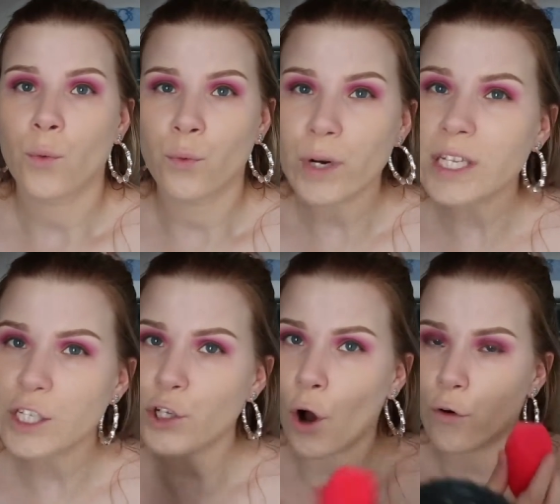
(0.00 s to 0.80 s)
really
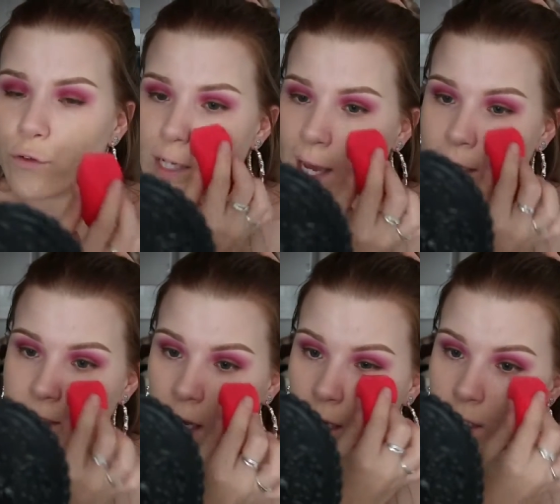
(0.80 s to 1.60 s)
soft and it
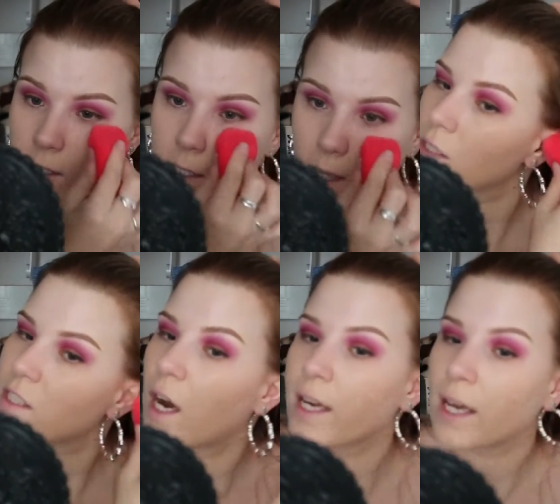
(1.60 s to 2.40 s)
does
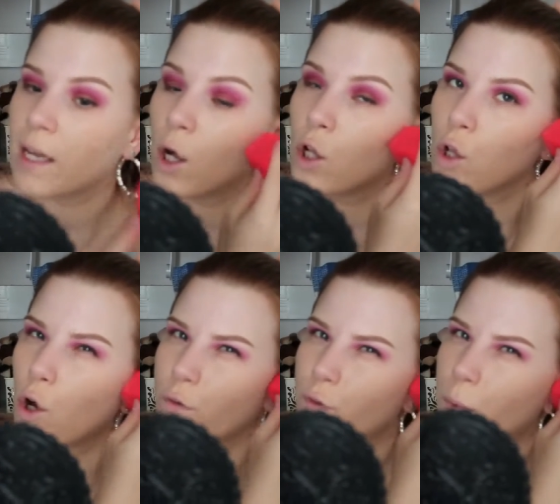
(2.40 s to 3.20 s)
suck in a
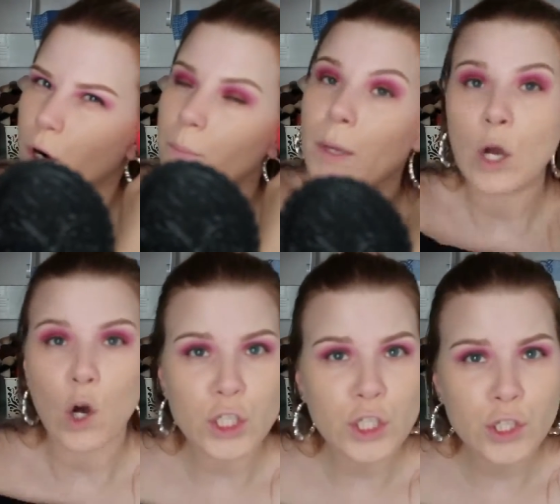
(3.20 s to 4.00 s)
lot of the product
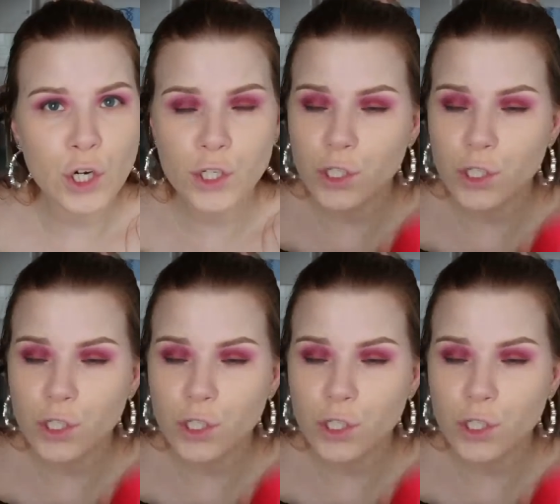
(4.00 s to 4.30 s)
because it's so